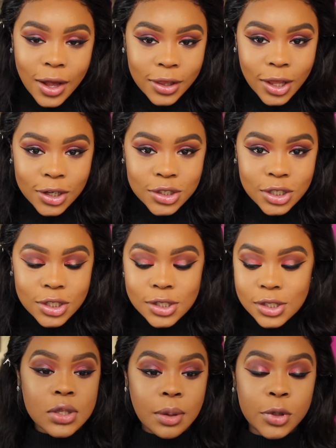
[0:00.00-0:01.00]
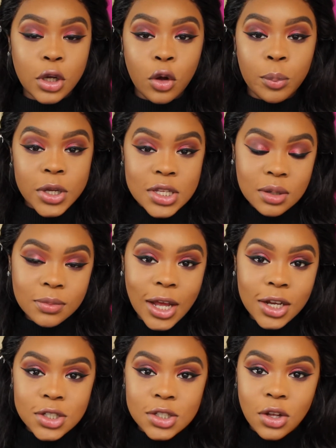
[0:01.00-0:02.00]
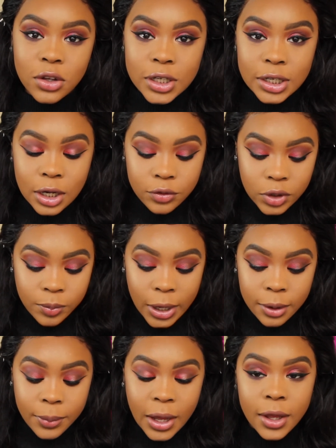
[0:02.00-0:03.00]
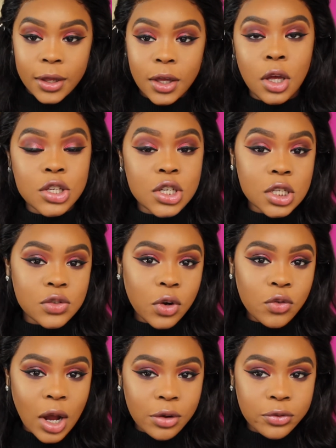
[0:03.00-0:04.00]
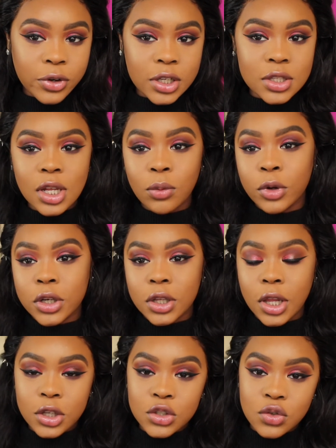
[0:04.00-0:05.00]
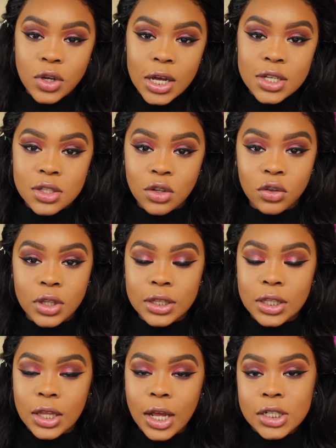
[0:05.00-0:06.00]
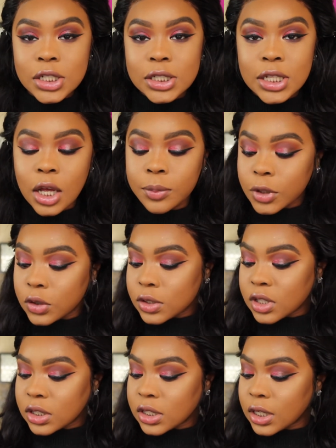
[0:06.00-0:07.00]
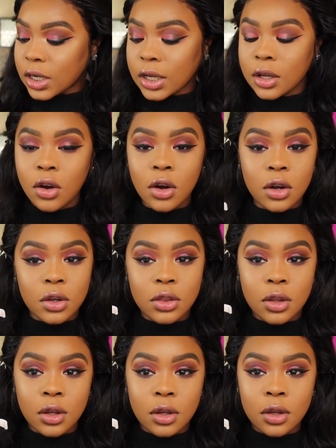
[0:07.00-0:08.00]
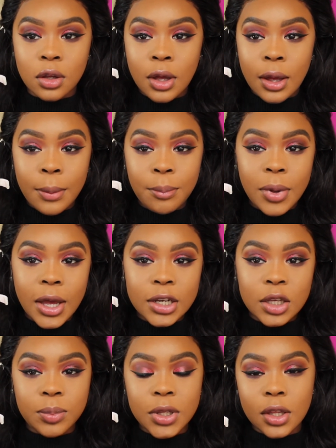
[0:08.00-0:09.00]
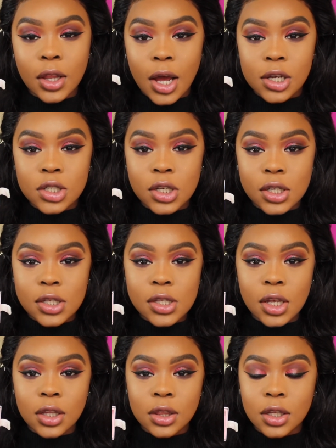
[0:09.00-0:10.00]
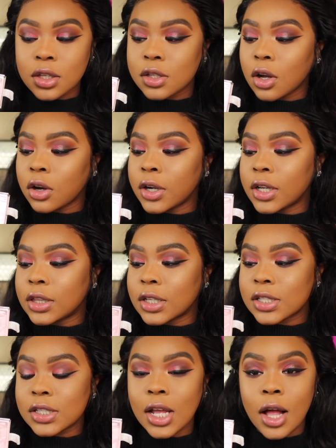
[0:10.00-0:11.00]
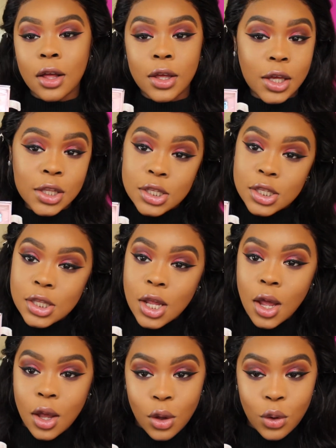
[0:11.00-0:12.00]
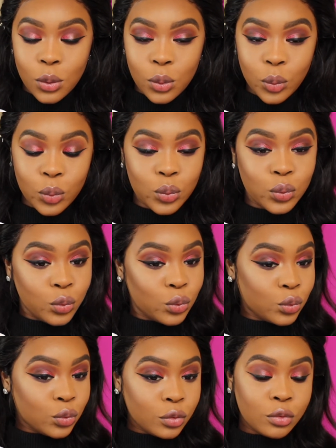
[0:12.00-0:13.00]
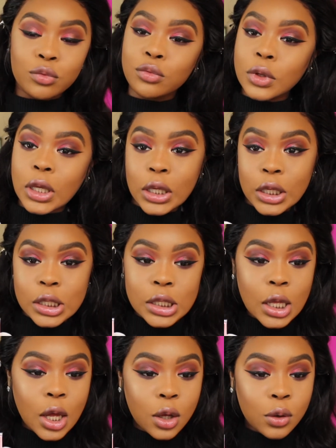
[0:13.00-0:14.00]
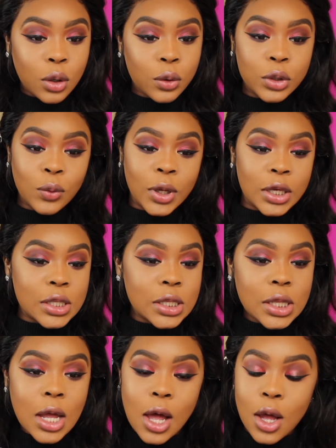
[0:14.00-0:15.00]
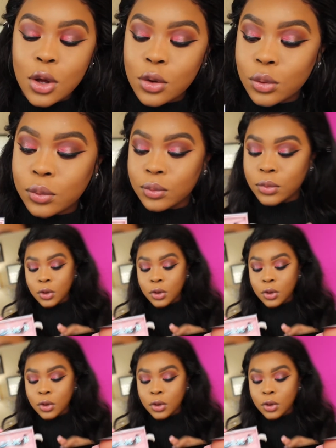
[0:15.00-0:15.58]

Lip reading: eyelashes. So I'm gonna go put some lashes on and I'll be right back. And just for reference, I want to let you guys know that the lashes I'll be using today are the Baddie B lashes, and these are in the style Insta-Ho. Insta-Ho. Oh, you an Insta-Ho.